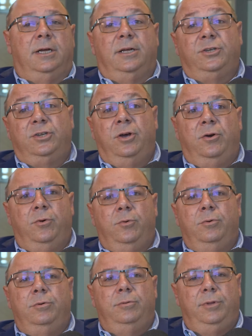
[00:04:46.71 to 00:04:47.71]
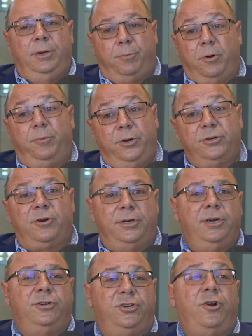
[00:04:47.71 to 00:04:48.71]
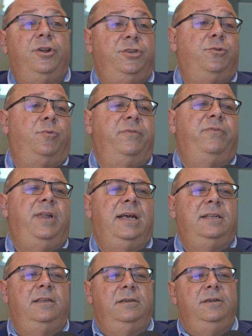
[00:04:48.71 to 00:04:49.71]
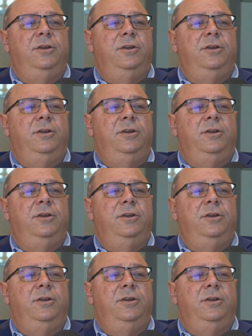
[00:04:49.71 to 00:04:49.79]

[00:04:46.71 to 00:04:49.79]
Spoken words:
So the appropriate use criteria started to reflect,